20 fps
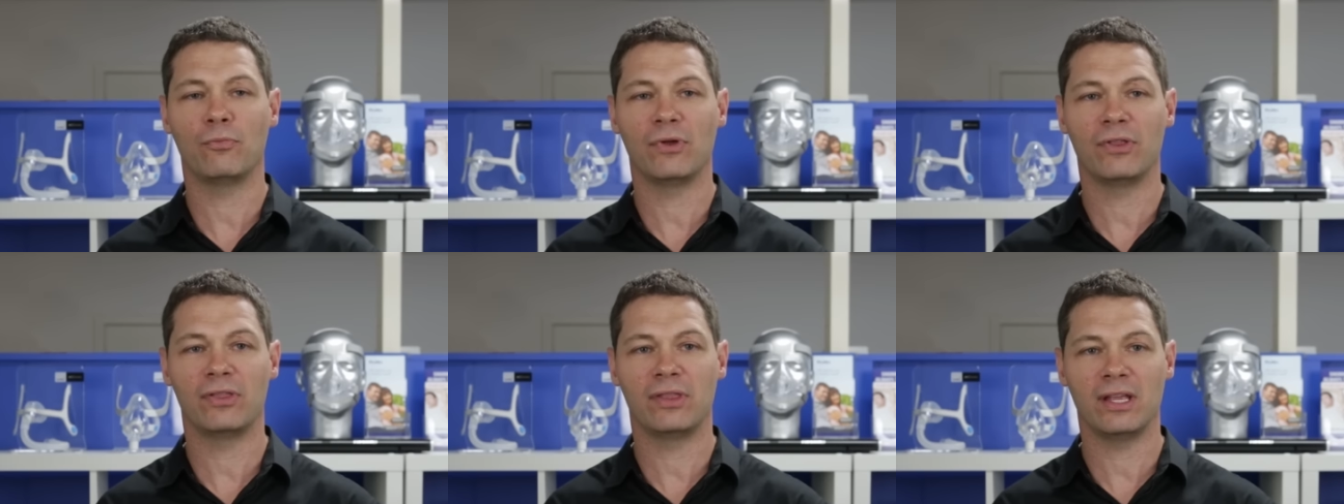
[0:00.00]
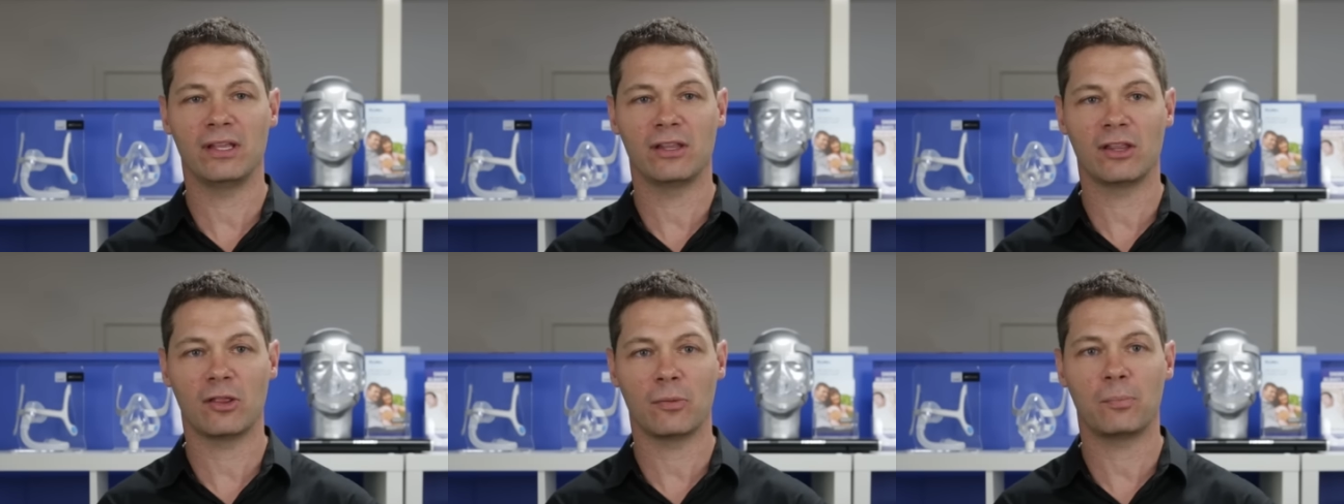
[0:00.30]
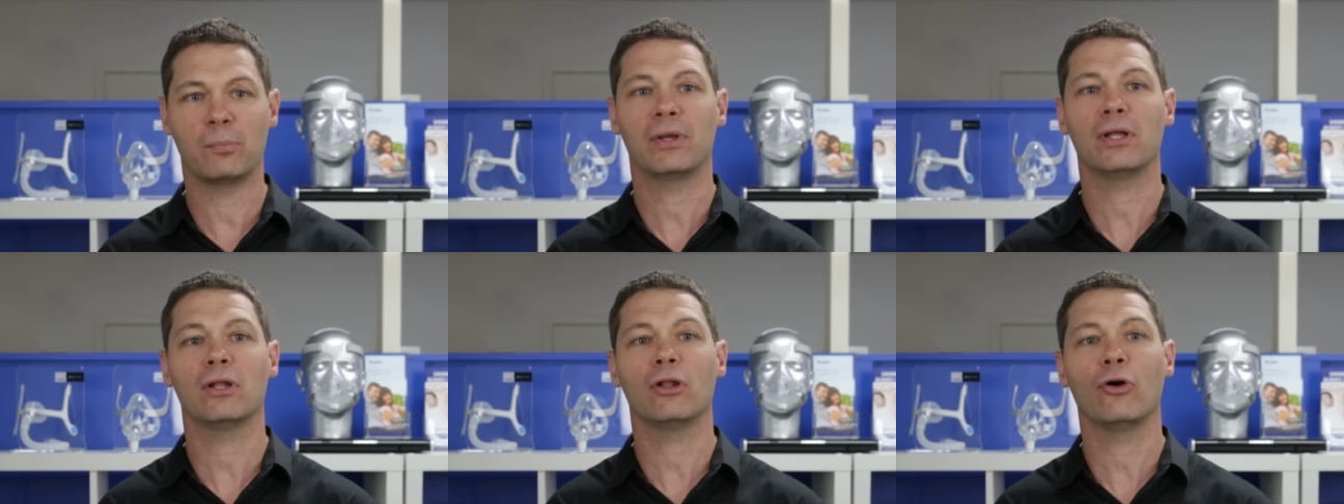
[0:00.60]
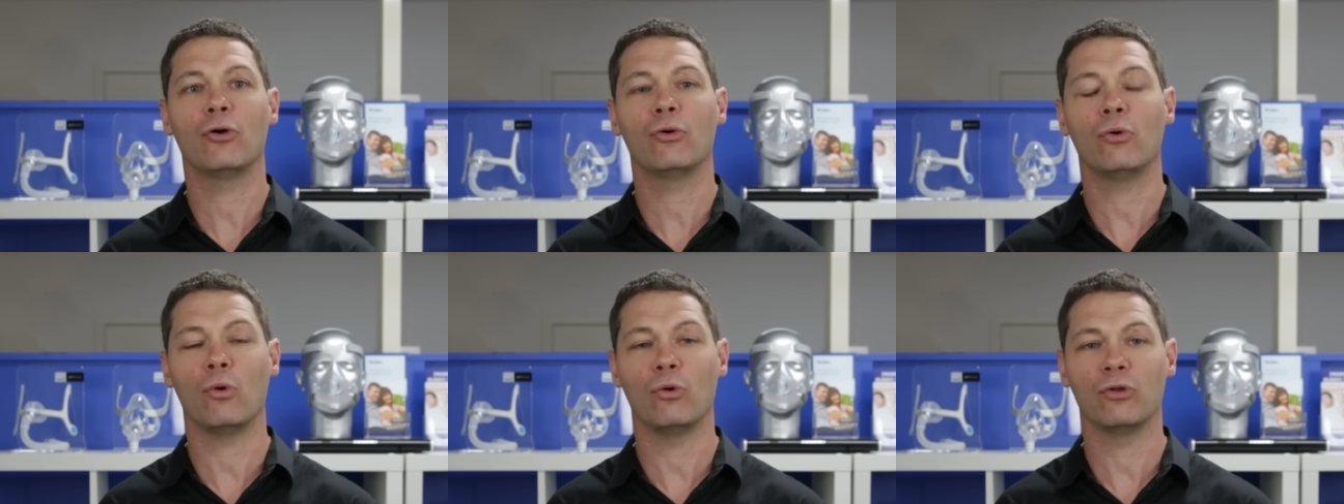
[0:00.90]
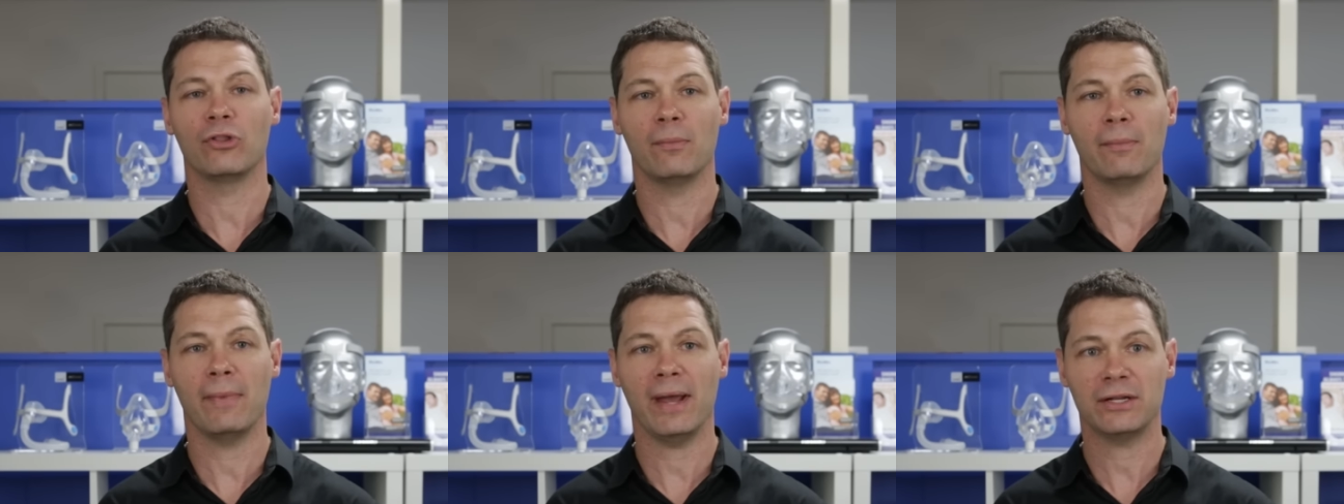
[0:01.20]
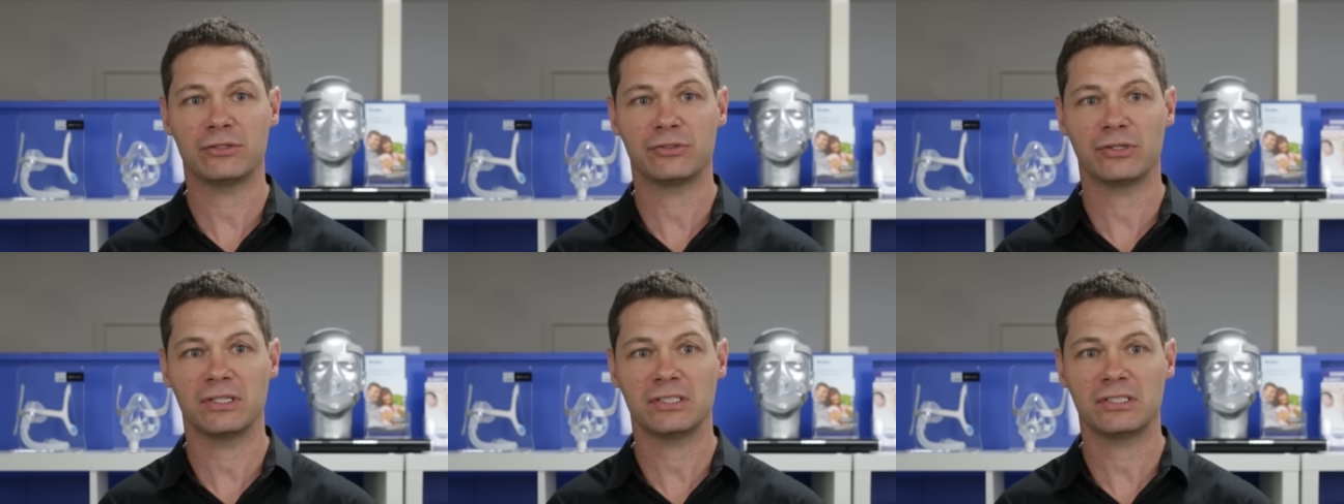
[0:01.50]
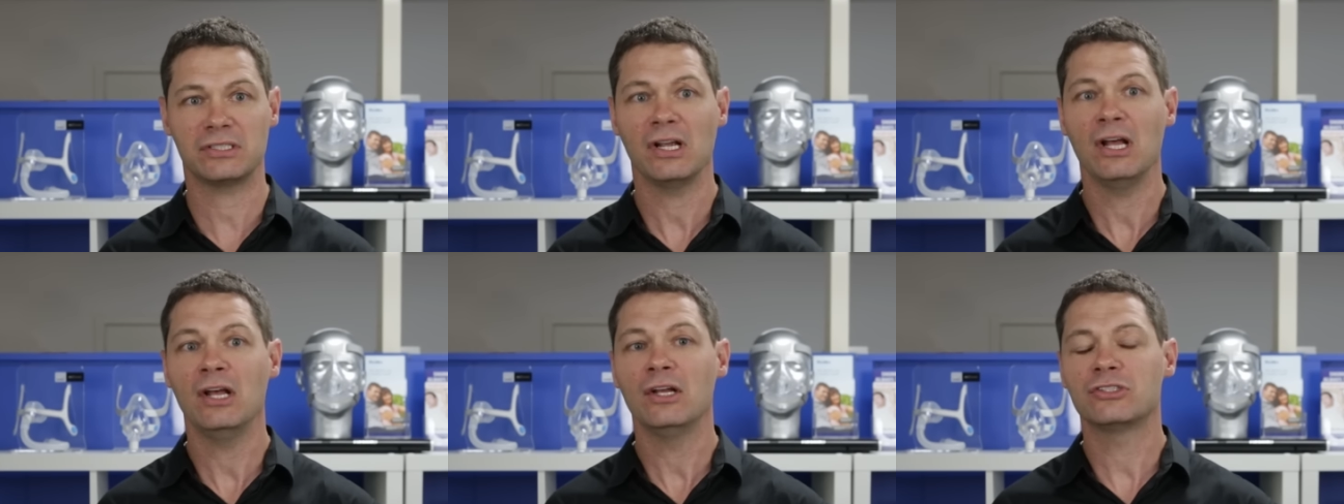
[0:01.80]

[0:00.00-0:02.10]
with either the pillow or the mattress